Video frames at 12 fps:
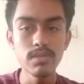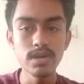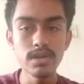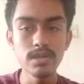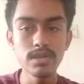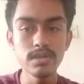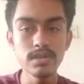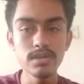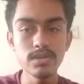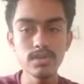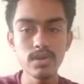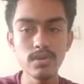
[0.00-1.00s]
button
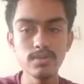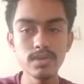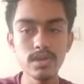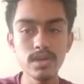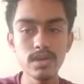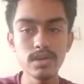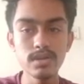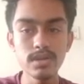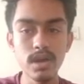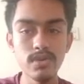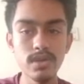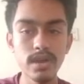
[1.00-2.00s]
stops the
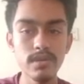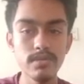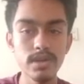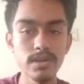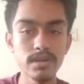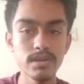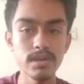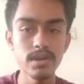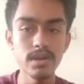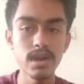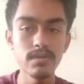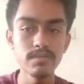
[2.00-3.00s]
sound element.
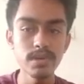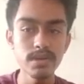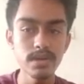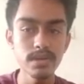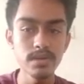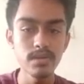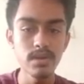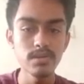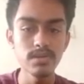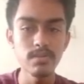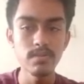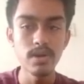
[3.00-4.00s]
The alarm button
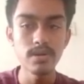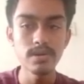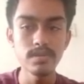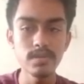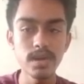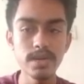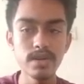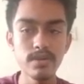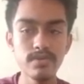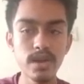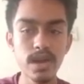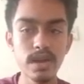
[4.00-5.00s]
on the bottom right
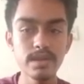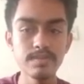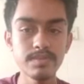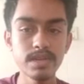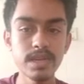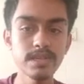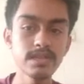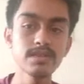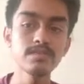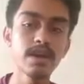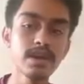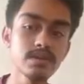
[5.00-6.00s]
of the app takes
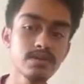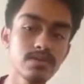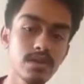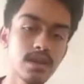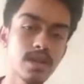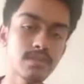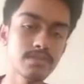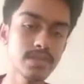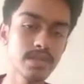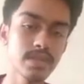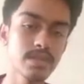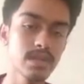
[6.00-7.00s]
us back to the alarm
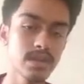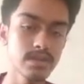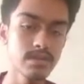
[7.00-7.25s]
screen, that